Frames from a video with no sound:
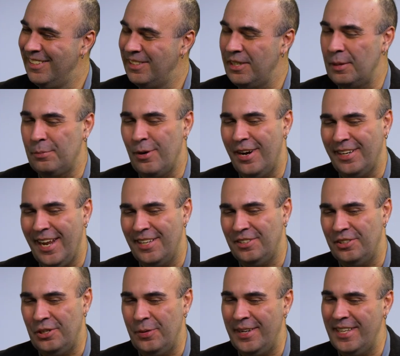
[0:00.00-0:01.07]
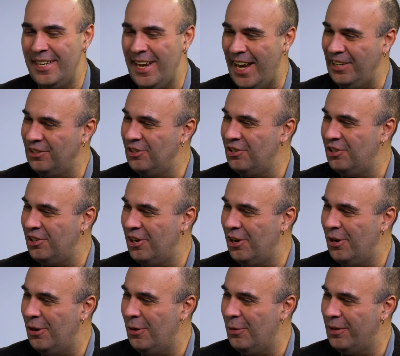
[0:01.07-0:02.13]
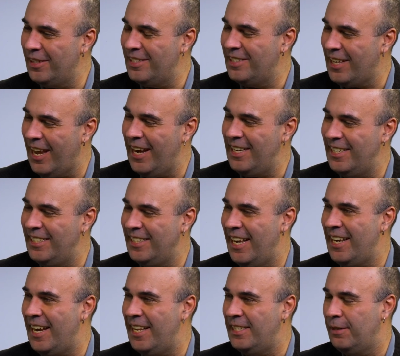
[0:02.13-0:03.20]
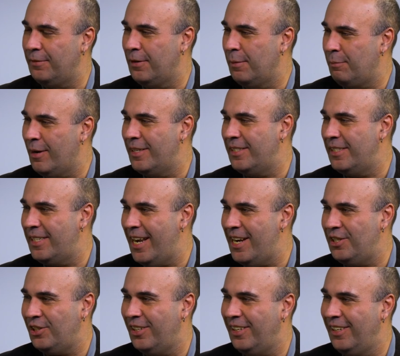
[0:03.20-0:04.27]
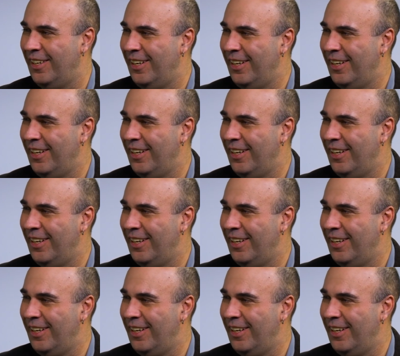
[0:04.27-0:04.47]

So the broadcaster doing the nature show or the scientist that needs it for a presentation